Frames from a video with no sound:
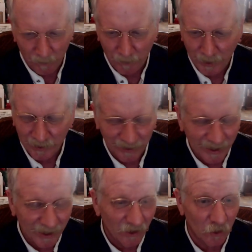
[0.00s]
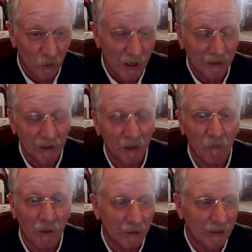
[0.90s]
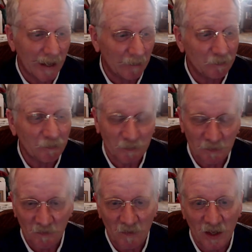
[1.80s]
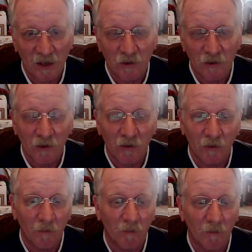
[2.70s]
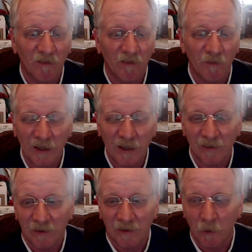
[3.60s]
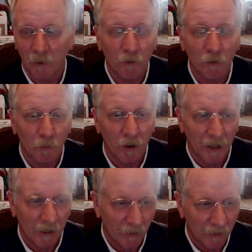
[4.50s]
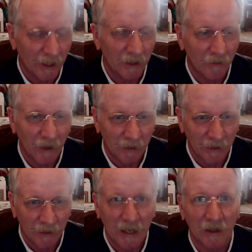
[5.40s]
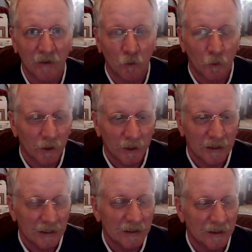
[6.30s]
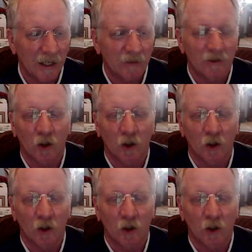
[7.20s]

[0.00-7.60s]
Being lynched, dragged up like that, just basically rips apart everything inside the neck. It's a